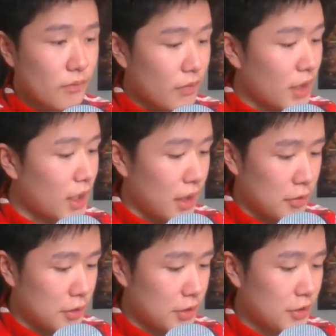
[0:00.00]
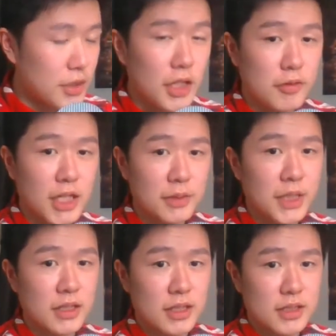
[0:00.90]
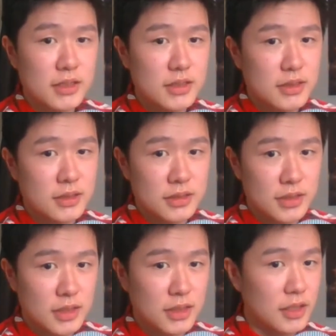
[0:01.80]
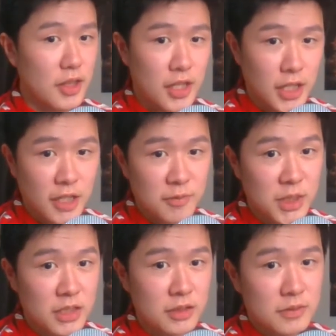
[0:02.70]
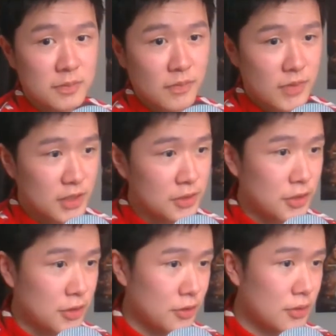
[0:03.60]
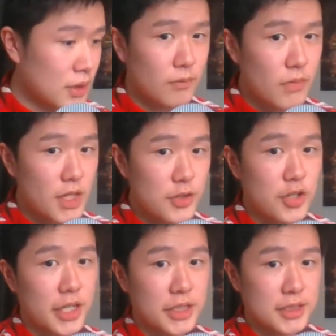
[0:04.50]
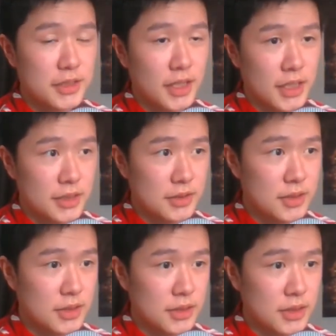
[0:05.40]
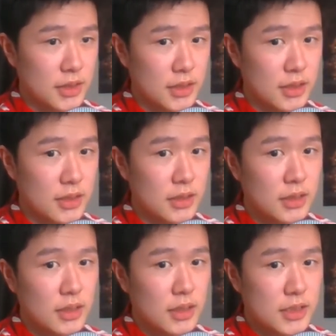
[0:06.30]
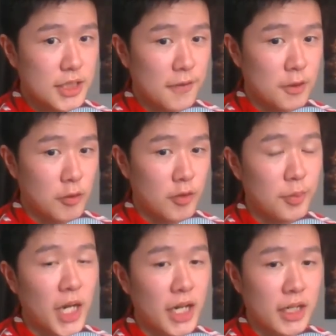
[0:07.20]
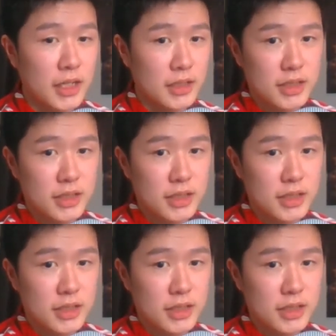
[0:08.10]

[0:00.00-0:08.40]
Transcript: Yeah, I would not recommend this, and good thing you have me to try these things and see if they're worth buying, and